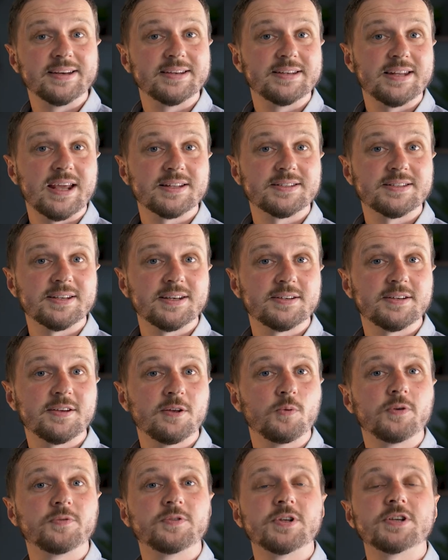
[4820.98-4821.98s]
That's it
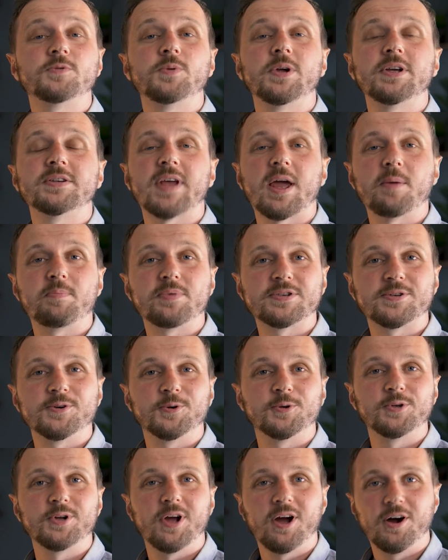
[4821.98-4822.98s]
with this week's
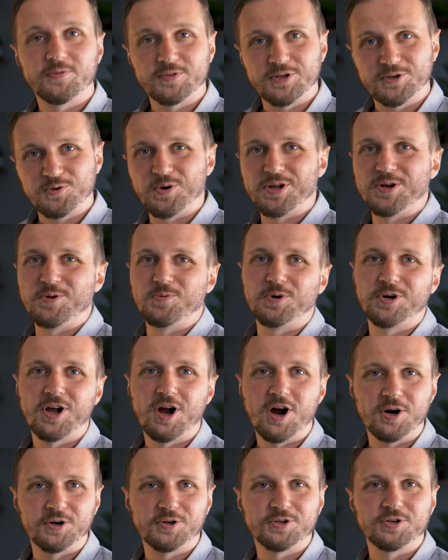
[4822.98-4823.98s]
episode of the 21
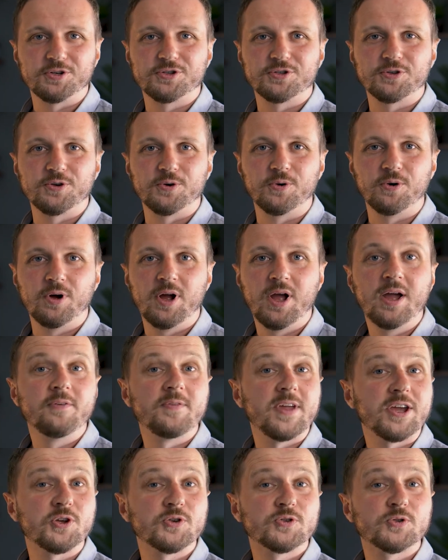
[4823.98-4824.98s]
Artist Show.
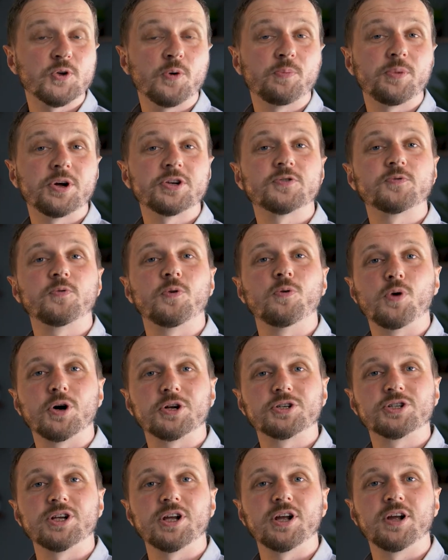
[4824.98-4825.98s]
Thank you so much for
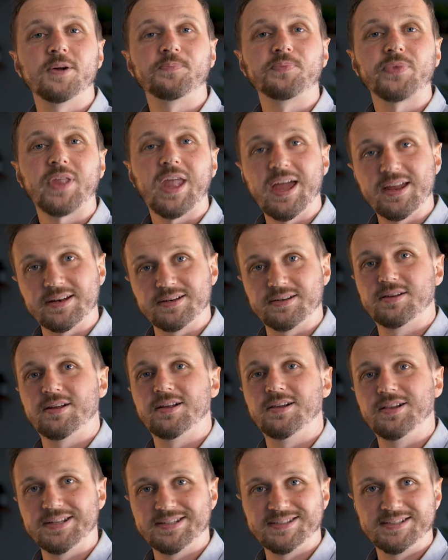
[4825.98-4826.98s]
watching and
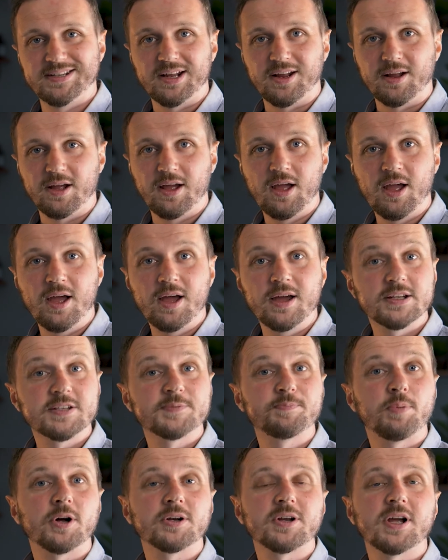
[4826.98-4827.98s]
listening. This
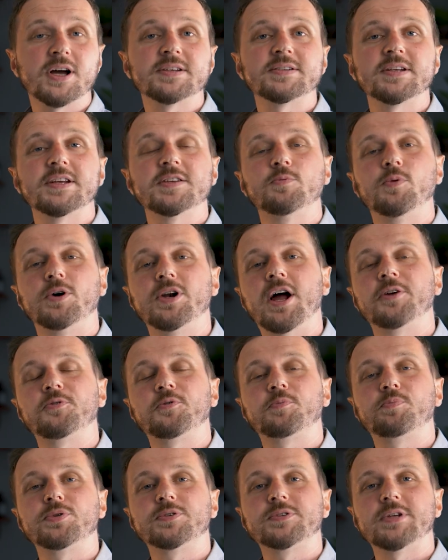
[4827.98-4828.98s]
podcast is
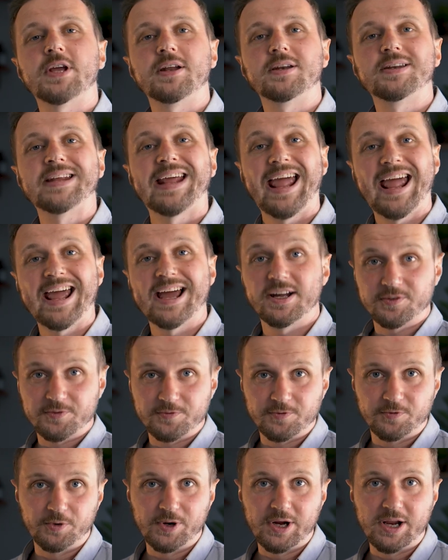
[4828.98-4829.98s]
100% ad
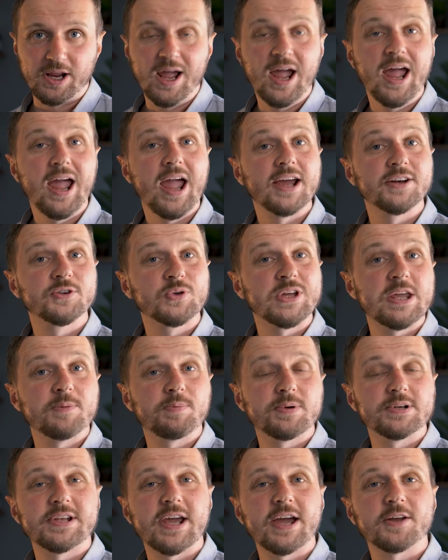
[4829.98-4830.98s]
free. And to keep
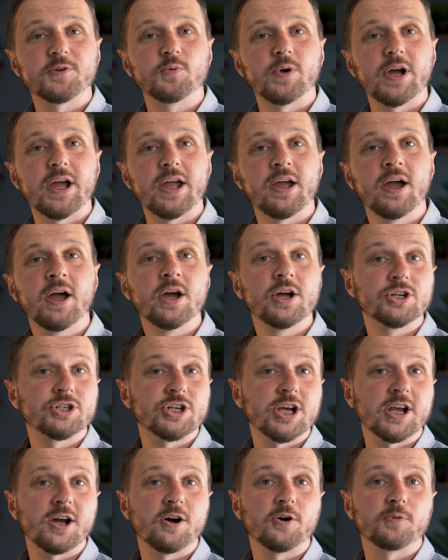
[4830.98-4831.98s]
it that way,
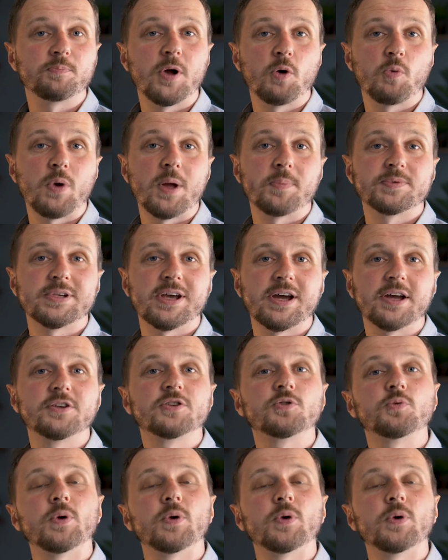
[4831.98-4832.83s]
check out my website